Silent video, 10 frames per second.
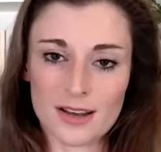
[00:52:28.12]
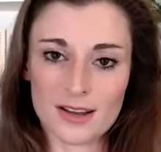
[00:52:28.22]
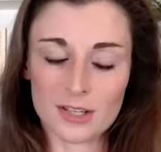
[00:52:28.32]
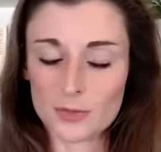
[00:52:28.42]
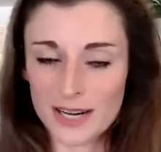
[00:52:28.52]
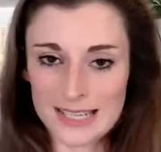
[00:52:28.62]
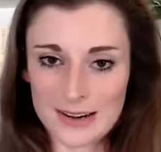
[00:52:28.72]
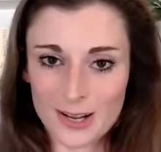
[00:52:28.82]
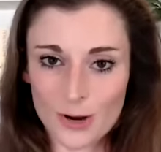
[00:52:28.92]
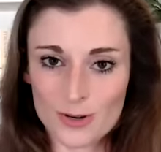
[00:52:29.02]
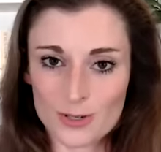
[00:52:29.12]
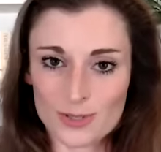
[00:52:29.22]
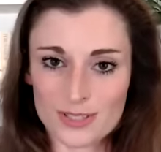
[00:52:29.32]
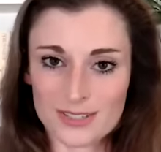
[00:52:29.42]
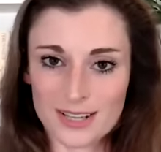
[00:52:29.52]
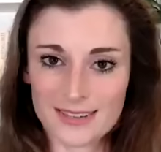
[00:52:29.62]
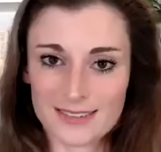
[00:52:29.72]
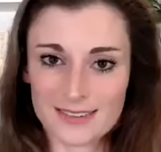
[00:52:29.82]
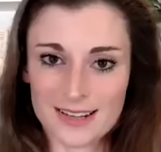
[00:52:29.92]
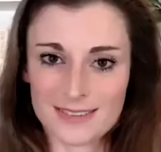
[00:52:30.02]
humanitarian corridors
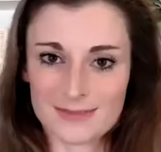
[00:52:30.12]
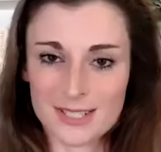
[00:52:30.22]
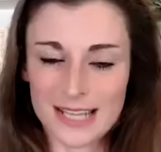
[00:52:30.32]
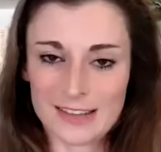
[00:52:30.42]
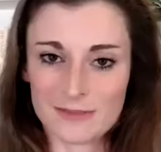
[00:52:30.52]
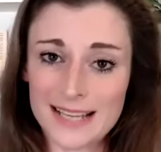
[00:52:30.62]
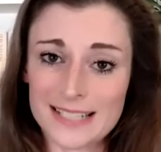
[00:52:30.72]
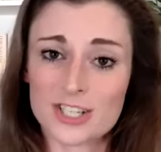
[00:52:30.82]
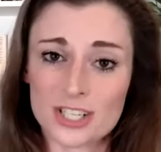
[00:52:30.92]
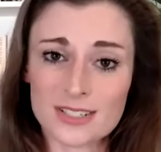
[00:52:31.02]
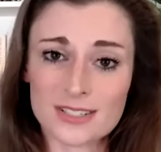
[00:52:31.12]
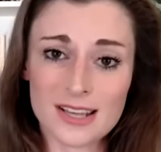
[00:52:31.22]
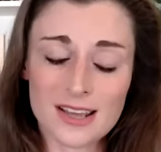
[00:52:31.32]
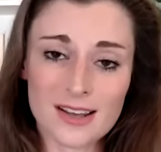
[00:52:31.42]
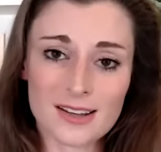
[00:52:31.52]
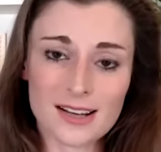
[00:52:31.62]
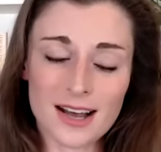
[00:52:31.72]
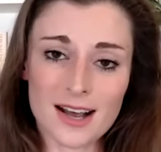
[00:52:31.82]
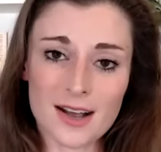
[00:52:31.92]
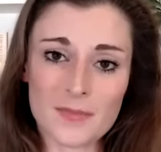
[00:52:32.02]
and safe passages
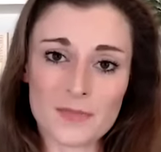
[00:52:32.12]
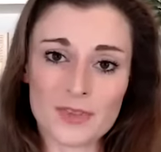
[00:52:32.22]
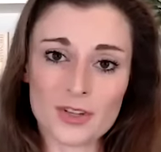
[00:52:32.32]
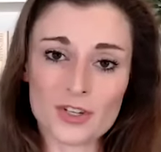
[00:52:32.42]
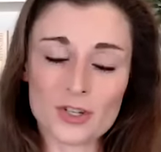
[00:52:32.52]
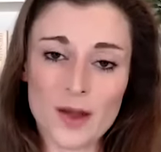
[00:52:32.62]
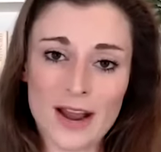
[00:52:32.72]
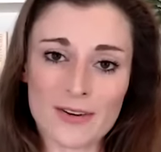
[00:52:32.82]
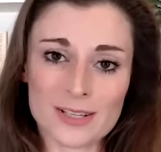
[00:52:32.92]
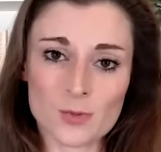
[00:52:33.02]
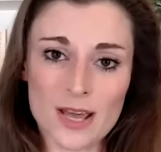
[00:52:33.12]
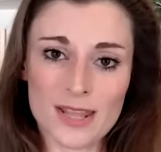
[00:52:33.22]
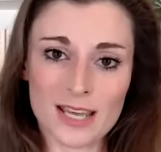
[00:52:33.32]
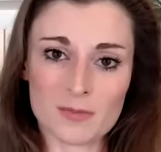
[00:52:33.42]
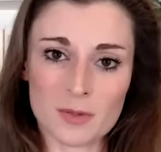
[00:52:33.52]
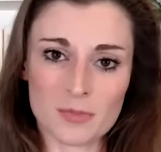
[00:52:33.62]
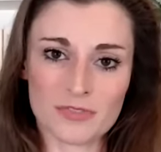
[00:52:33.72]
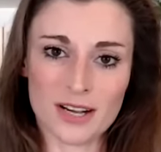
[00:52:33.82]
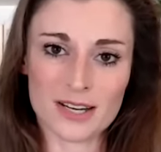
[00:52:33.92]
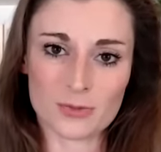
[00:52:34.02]
to areas where they can be
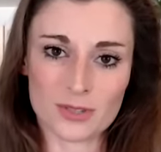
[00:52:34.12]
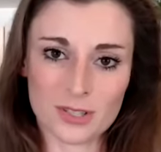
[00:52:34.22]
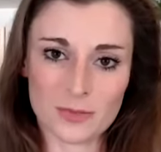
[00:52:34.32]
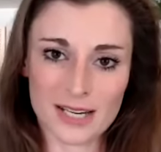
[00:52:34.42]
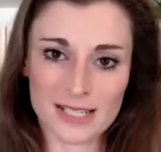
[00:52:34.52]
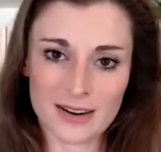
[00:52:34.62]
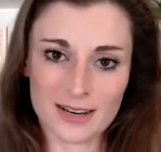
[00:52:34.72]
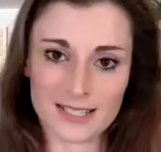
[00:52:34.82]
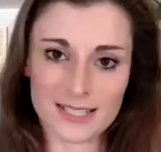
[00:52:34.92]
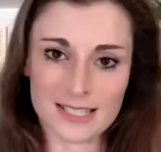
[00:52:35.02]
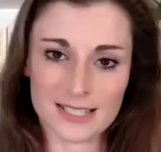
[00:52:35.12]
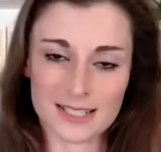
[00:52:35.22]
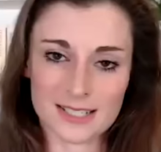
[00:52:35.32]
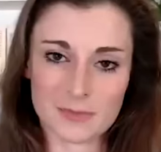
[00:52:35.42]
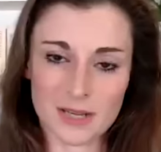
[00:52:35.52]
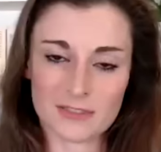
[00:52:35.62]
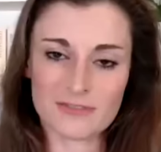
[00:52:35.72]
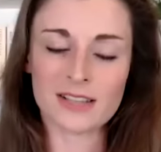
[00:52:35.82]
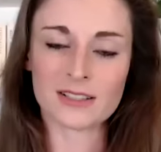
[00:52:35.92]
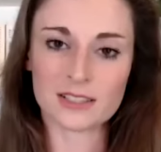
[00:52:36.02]
provided with humanitarian assistance. I mean, the
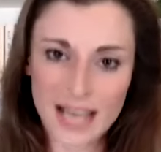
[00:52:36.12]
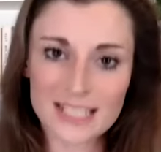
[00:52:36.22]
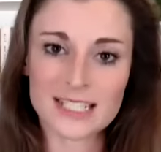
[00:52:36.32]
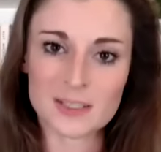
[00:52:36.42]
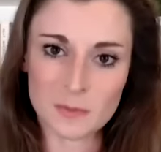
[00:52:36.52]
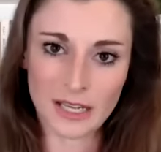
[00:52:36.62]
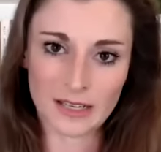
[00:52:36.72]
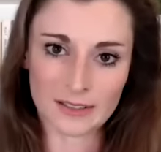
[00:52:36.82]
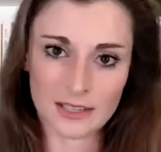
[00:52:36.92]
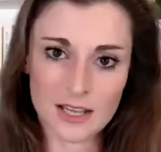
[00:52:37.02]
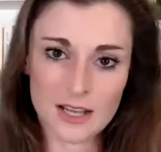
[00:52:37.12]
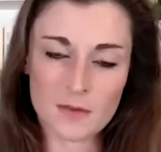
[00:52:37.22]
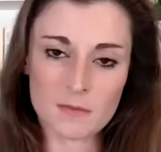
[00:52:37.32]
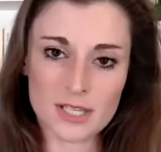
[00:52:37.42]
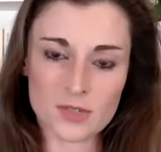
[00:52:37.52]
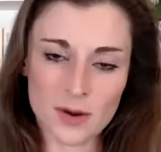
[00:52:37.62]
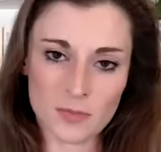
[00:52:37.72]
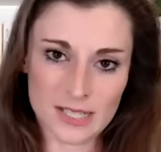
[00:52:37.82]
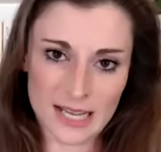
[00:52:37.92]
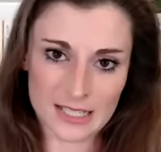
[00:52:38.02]
fact that that has been
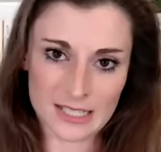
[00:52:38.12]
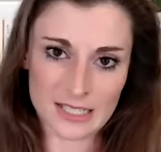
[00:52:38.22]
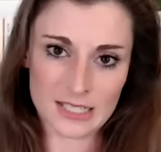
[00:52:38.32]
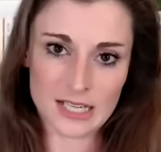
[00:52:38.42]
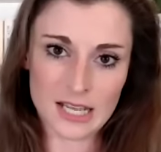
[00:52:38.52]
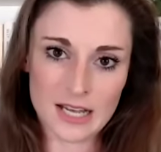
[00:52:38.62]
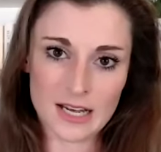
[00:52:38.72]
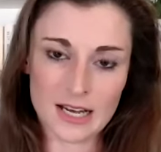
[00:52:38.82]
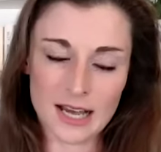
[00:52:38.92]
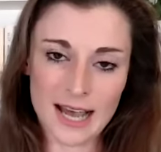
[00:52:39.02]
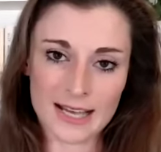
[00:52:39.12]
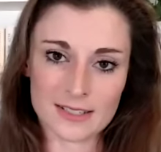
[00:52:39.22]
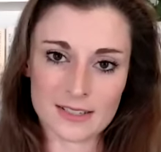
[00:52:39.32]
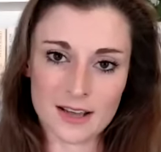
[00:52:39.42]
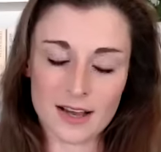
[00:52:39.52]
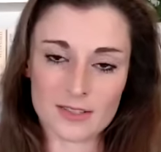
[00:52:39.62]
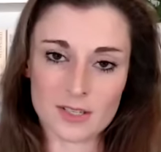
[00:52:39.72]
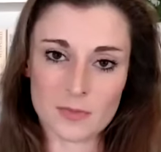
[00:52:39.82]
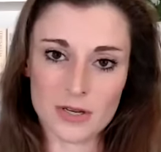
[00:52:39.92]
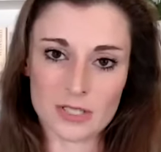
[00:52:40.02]
misrepresented as
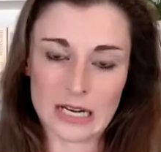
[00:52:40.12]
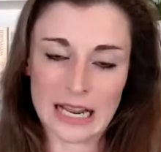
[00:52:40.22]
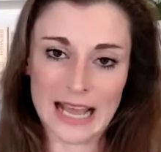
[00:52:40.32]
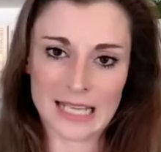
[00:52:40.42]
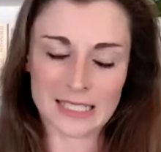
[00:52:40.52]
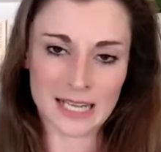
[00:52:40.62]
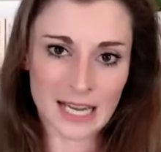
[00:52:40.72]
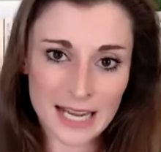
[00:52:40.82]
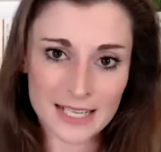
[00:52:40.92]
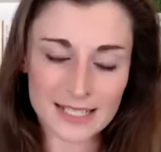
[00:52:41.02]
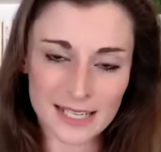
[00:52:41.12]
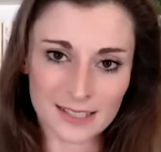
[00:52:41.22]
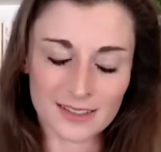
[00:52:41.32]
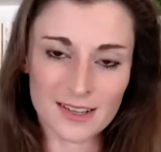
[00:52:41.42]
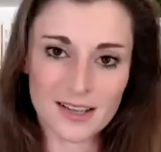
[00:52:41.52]
supposedly ethnic cleansing